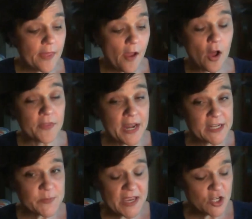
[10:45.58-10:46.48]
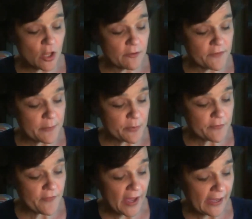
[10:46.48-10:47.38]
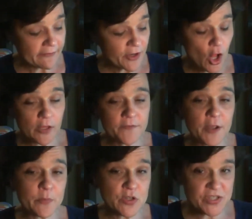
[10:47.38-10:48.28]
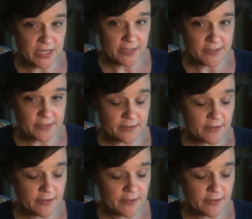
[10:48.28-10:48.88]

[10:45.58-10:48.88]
On the next page, all of number 5 and all of number 6.